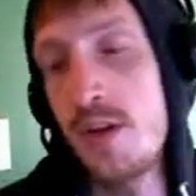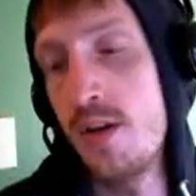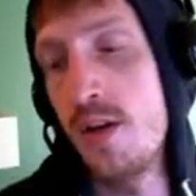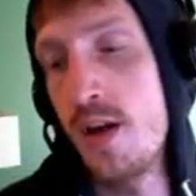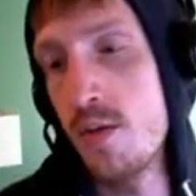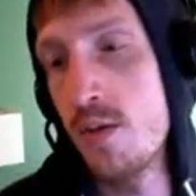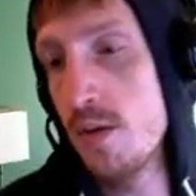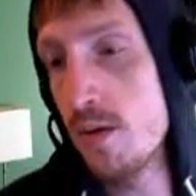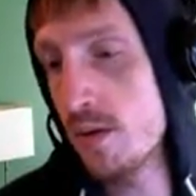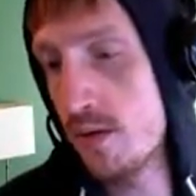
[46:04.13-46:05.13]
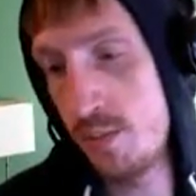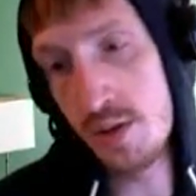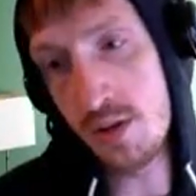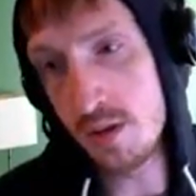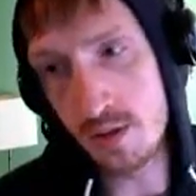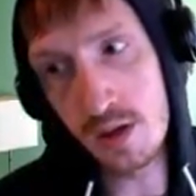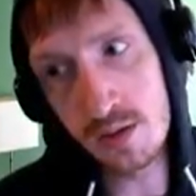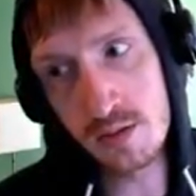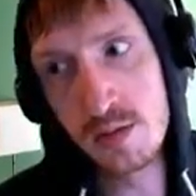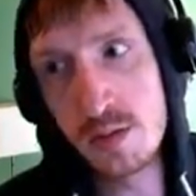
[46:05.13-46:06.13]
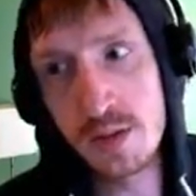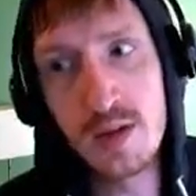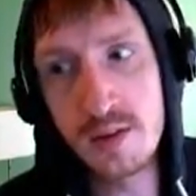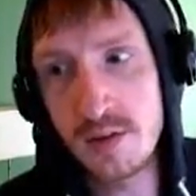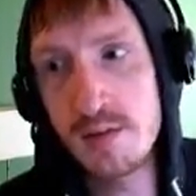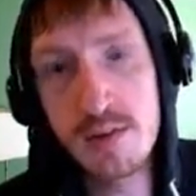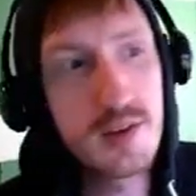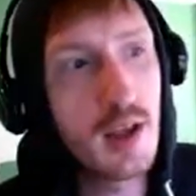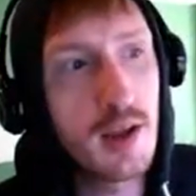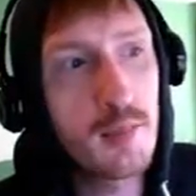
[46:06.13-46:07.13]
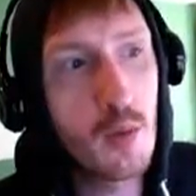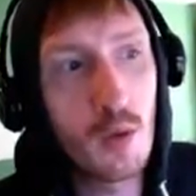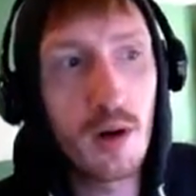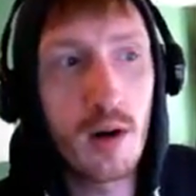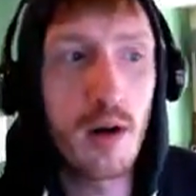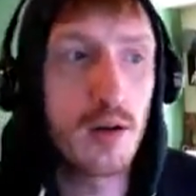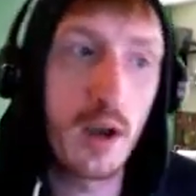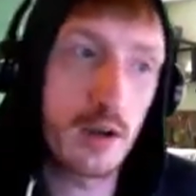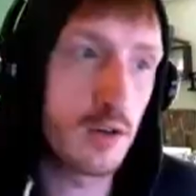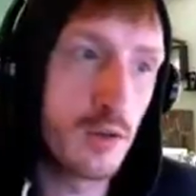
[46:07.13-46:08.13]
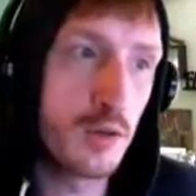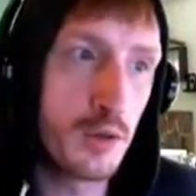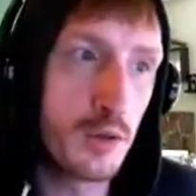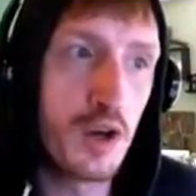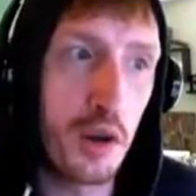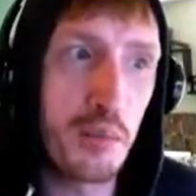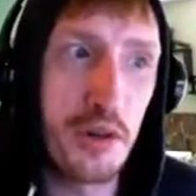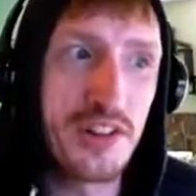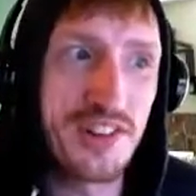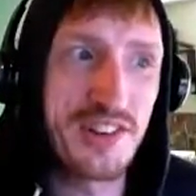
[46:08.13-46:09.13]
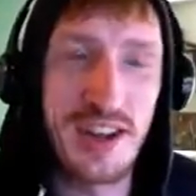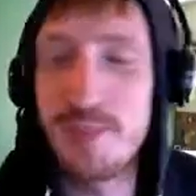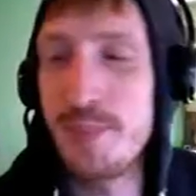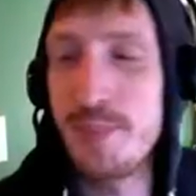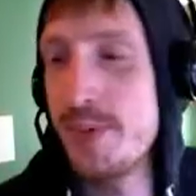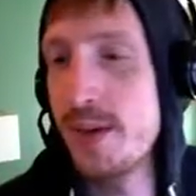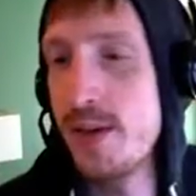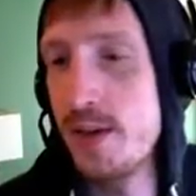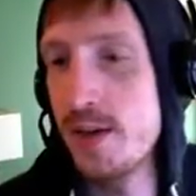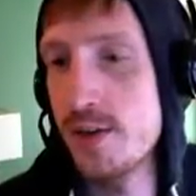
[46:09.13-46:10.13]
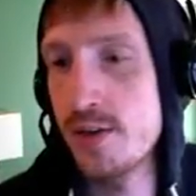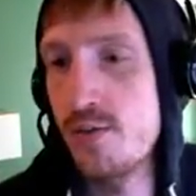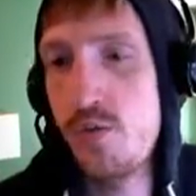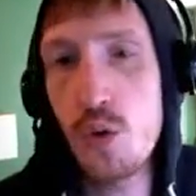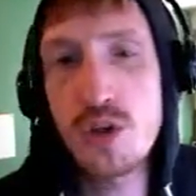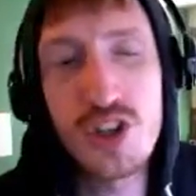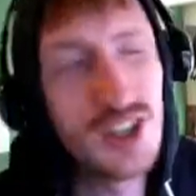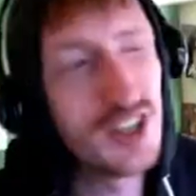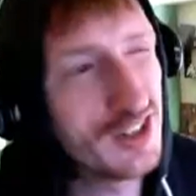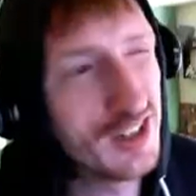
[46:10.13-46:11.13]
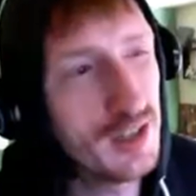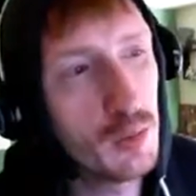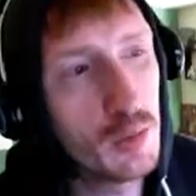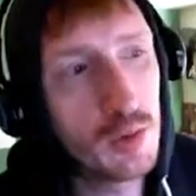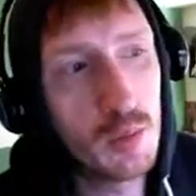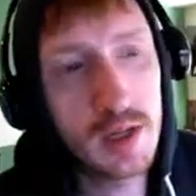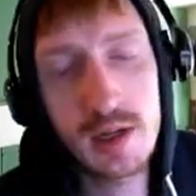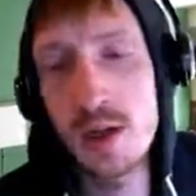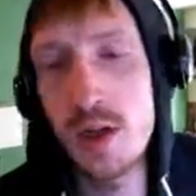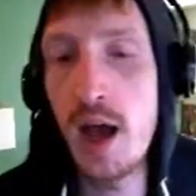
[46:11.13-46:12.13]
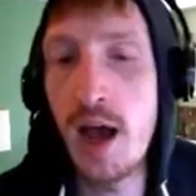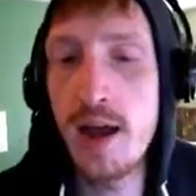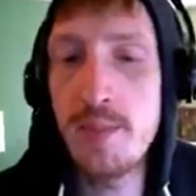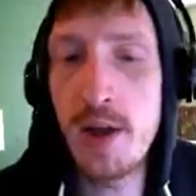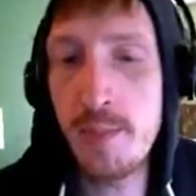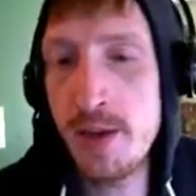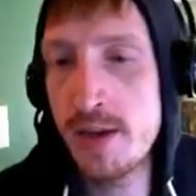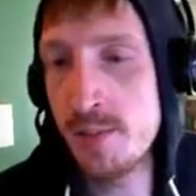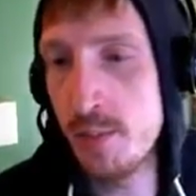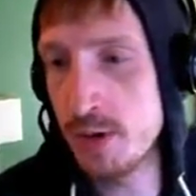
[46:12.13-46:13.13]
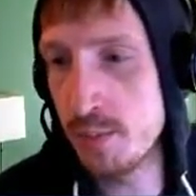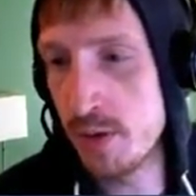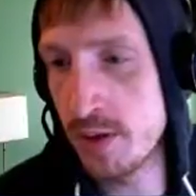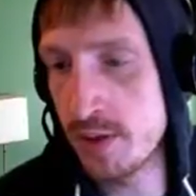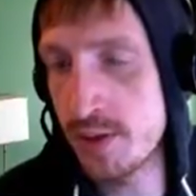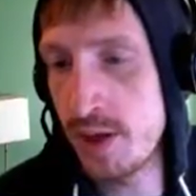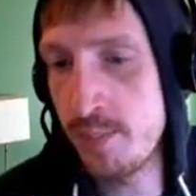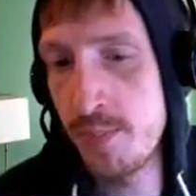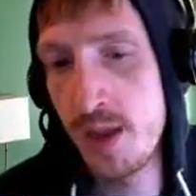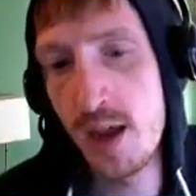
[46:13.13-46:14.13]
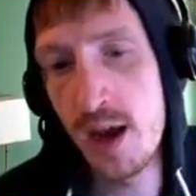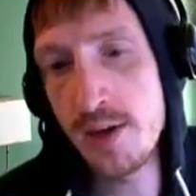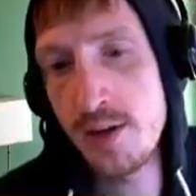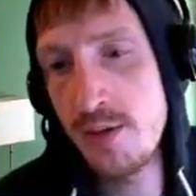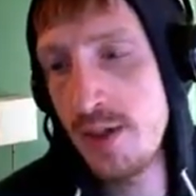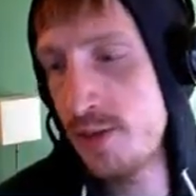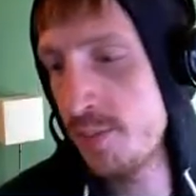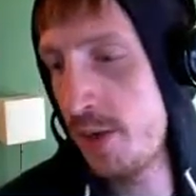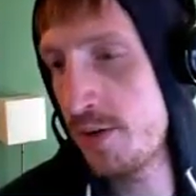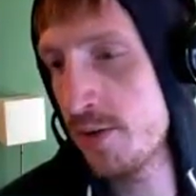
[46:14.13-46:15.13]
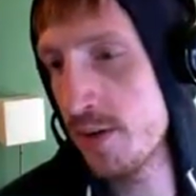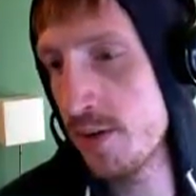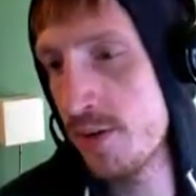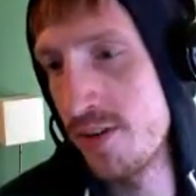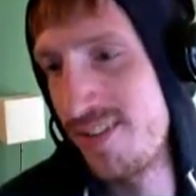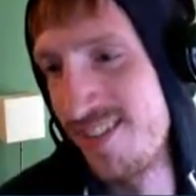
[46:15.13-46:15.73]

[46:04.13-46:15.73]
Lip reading: Now, to be clear, Dr. Dookie does love this game, or Dr. Dookie would not play this game. Because unfortunately, with a wink, I am not making money playing this game. I do need some patrons.